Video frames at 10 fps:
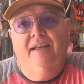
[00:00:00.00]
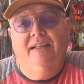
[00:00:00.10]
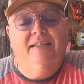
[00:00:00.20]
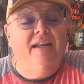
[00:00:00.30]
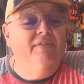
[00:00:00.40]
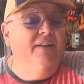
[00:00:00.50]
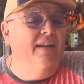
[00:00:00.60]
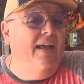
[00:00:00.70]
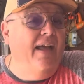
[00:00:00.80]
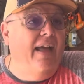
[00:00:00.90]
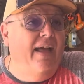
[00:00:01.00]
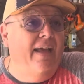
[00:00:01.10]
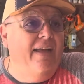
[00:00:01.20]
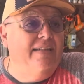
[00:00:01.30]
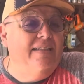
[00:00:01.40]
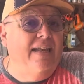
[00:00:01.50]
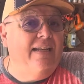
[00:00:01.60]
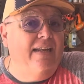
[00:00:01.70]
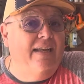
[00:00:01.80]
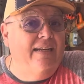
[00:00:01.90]
it's got even a
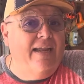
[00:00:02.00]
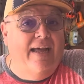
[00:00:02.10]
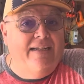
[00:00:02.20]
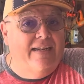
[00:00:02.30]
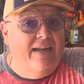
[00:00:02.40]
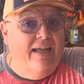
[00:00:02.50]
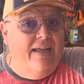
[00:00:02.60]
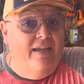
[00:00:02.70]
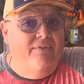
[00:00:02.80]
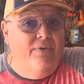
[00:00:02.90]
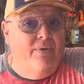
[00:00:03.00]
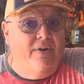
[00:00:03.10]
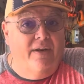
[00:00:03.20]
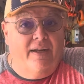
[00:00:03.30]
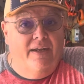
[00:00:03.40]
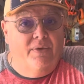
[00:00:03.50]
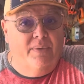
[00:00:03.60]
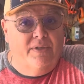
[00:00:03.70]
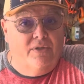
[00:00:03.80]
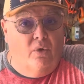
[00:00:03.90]
satellite antenna if you are inclined to
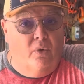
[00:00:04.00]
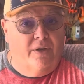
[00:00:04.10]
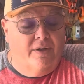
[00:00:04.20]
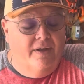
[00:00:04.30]
install it.